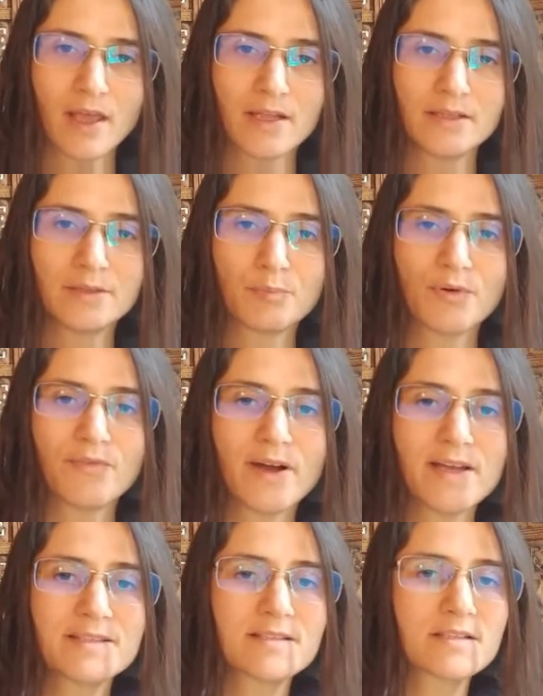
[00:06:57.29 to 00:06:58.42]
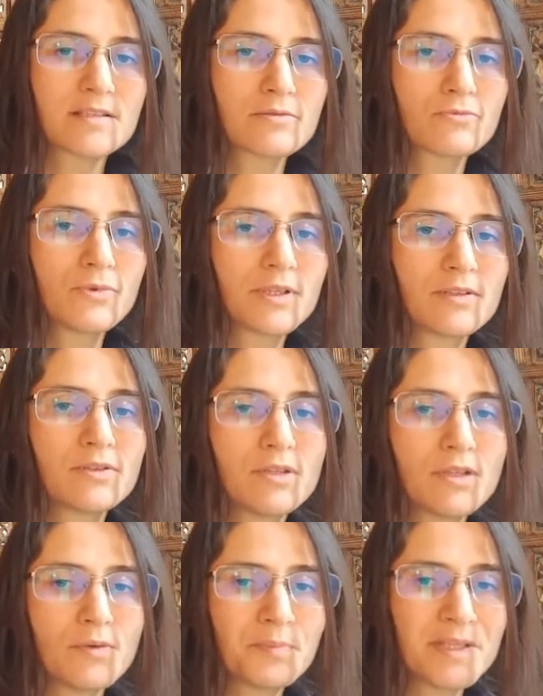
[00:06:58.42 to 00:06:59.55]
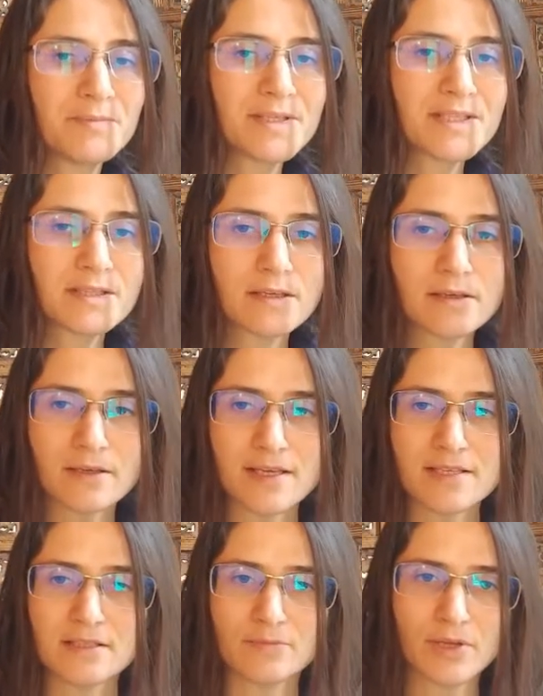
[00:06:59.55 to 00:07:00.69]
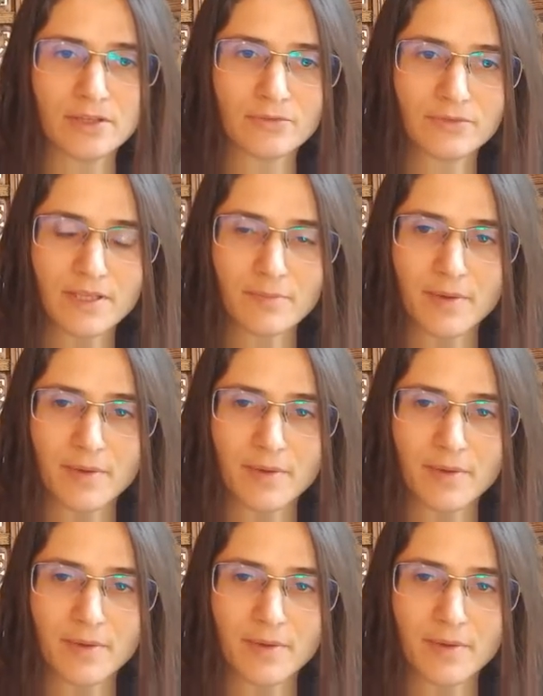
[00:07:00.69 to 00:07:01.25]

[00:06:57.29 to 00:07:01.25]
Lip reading: and it provides us with an optimistic estimate of